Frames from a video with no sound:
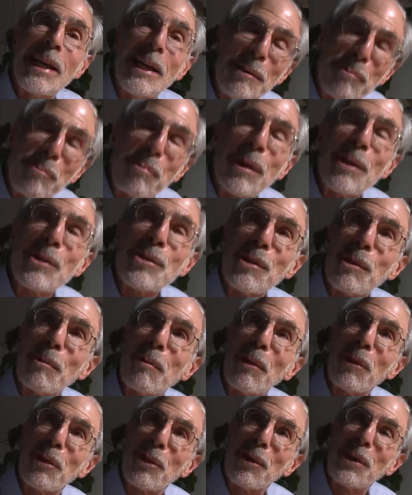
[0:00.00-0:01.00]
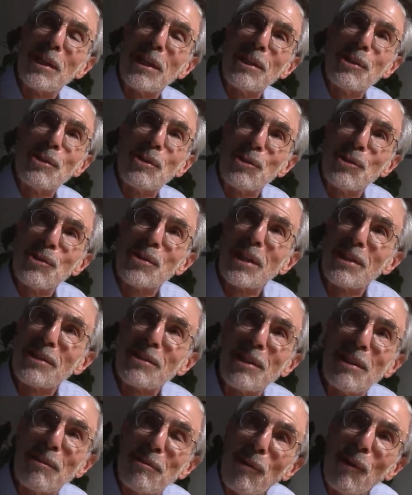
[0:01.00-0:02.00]
in principle,
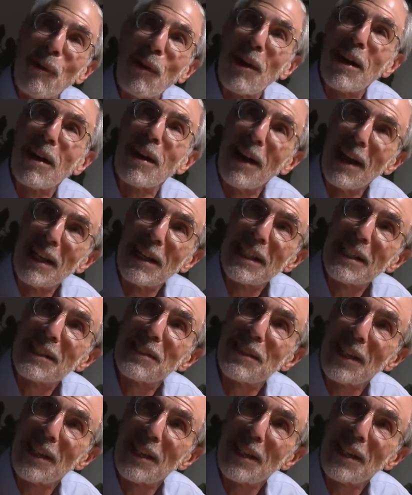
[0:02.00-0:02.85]
3,264 conics